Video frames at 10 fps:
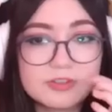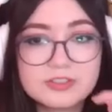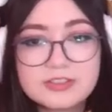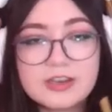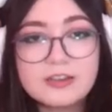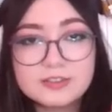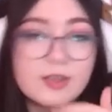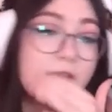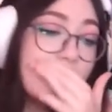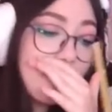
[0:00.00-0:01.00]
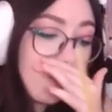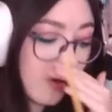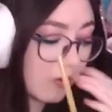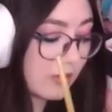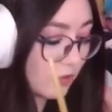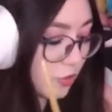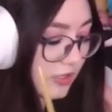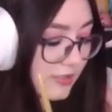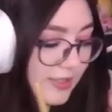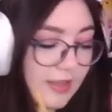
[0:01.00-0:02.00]
And once it does, we're all going to
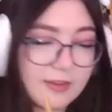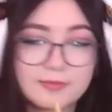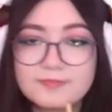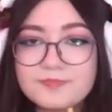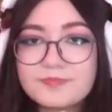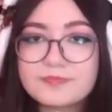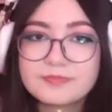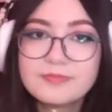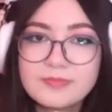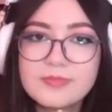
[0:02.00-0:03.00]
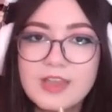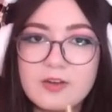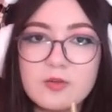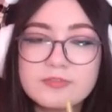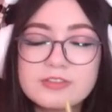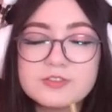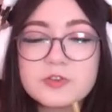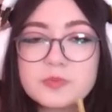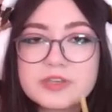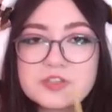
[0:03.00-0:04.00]
drink together. And hopefully there's